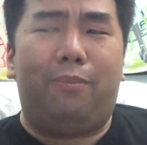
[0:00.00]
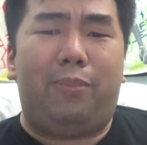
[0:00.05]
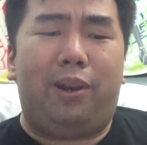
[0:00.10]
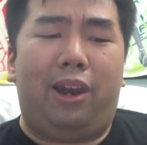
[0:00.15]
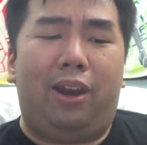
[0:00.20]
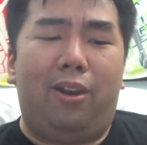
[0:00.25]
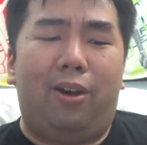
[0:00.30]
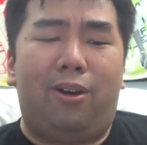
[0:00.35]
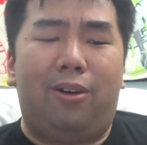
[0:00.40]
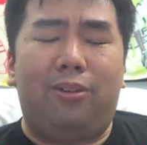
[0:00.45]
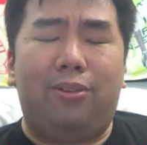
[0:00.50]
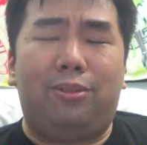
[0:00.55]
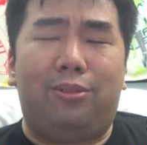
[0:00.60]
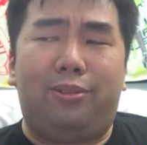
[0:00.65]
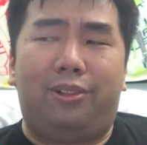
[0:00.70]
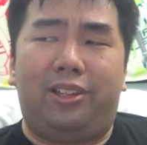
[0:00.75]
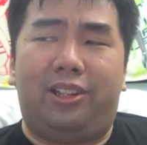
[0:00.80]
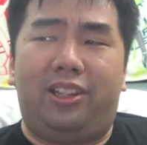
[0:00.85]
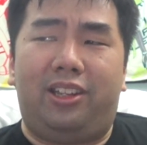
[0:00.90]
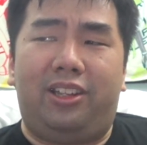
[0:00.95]
belong
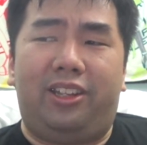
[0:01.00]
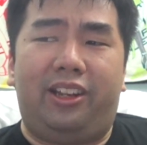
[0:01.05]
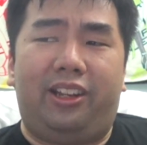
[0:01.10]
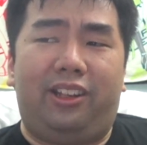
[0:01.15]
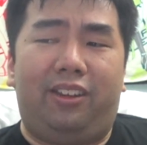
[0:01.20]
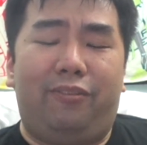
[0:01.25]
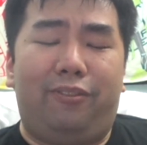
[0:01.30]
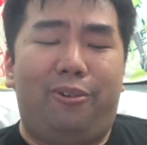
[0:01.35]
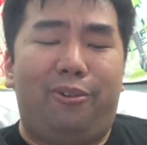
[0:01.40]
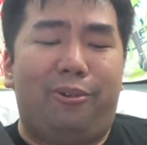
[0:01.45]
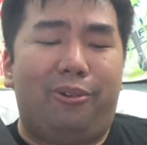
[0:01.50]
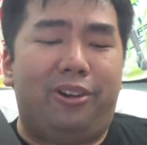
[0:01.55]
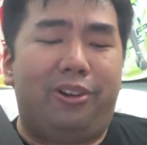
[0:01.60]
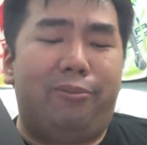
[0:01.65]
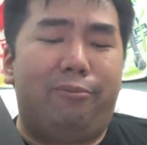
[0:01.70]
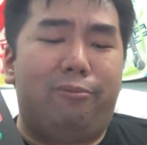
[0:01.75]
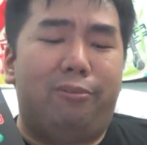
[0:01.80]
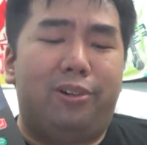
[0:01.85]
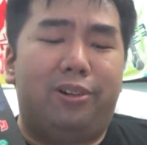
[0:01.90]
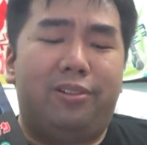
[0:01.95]
to the Detective
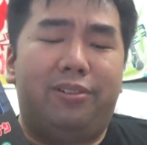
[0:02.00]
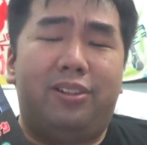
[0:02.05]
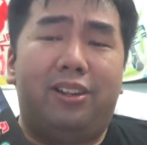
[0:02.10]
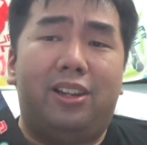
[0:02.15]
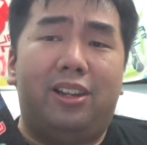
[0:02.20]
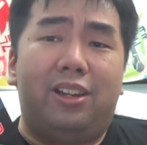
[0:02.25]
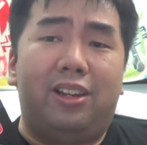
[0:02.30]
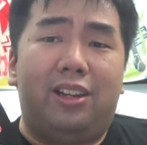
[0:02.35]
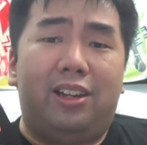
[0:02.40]
Conan world.